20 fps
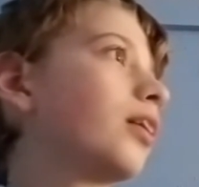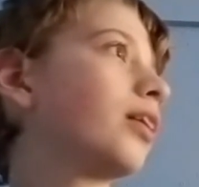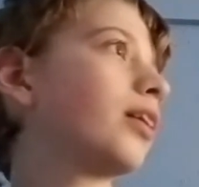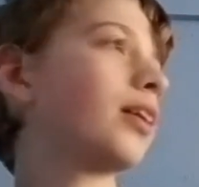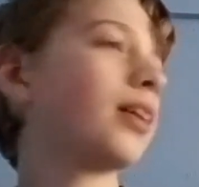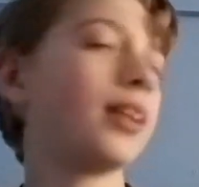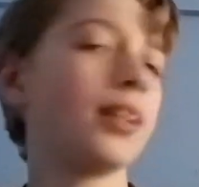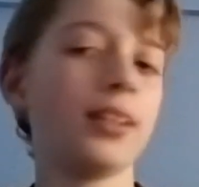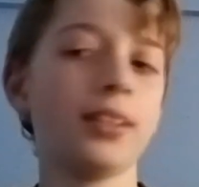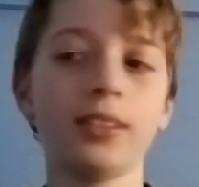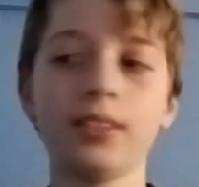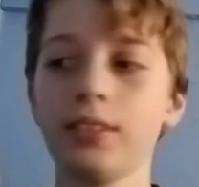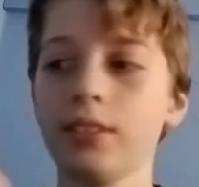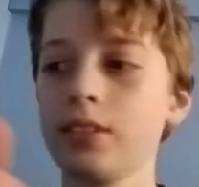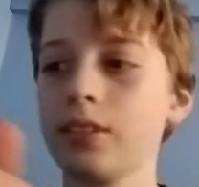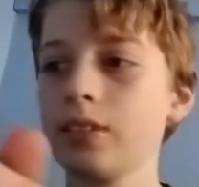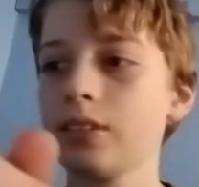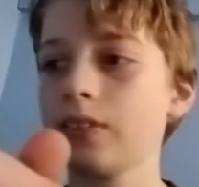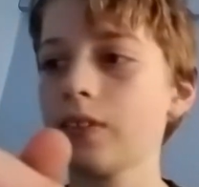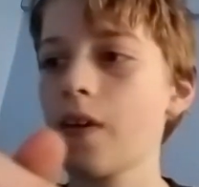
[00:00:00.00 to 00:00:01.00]

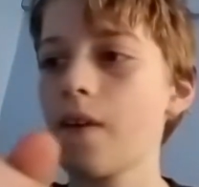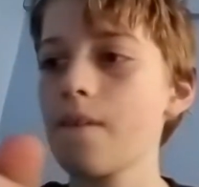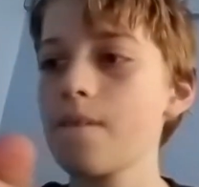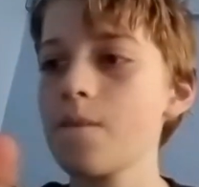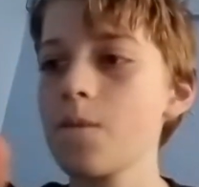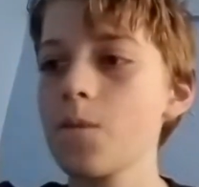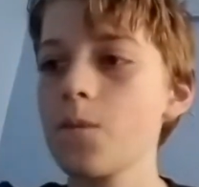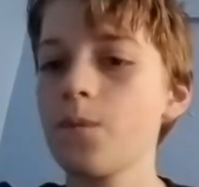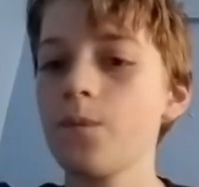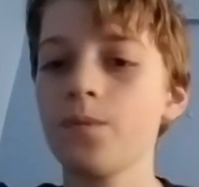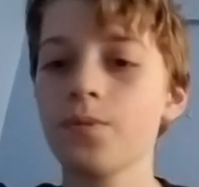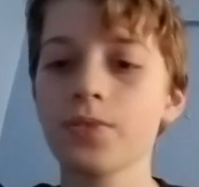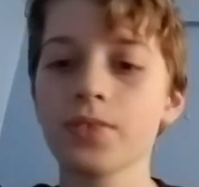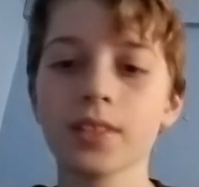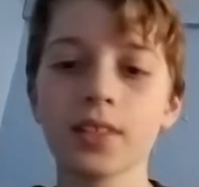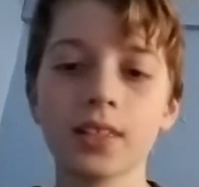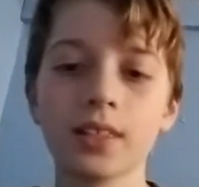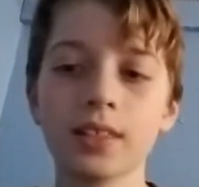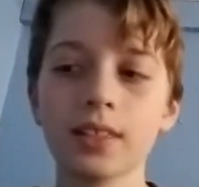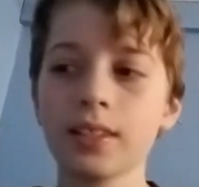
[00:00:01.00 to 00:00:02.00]
is
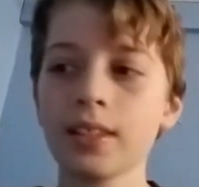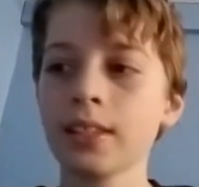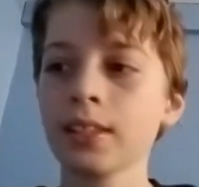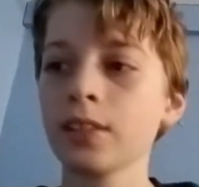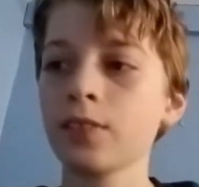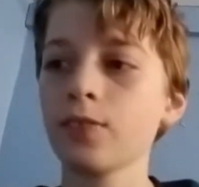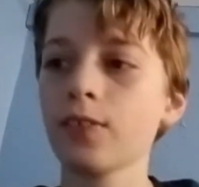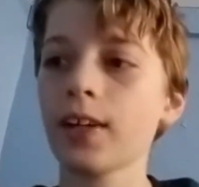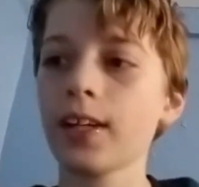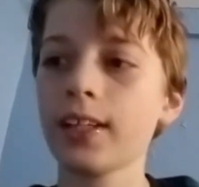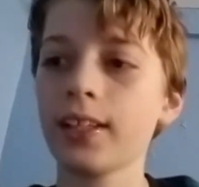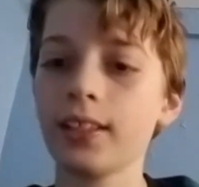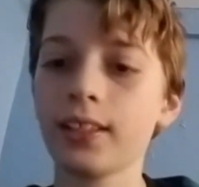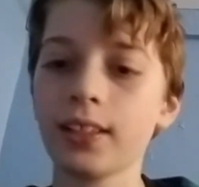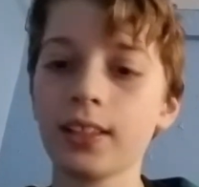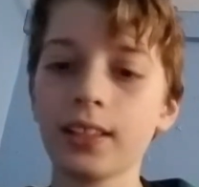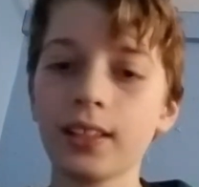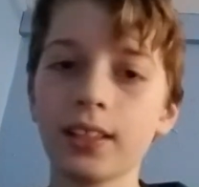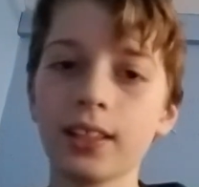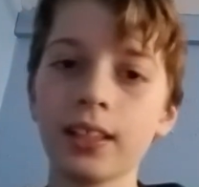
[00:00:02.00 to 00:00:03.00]
I'm going to write
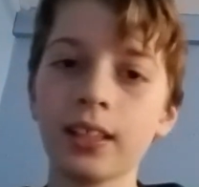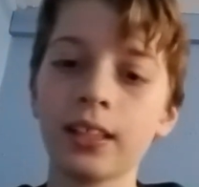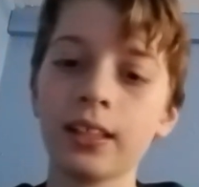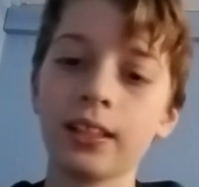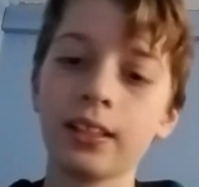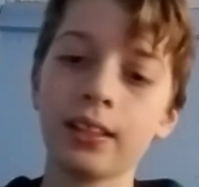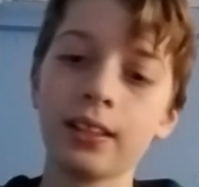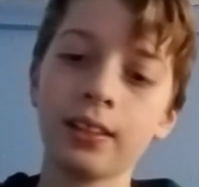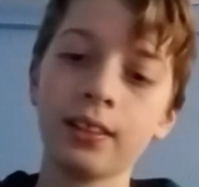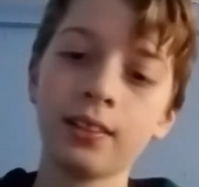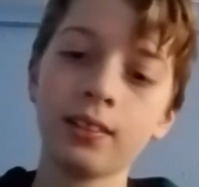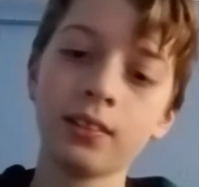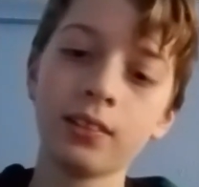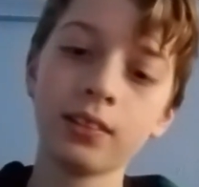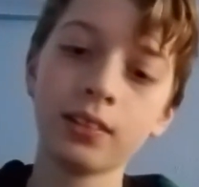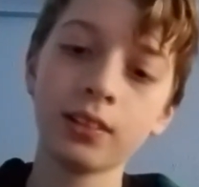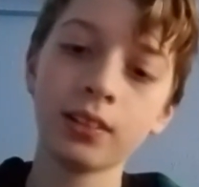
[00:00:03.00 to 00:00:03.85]
a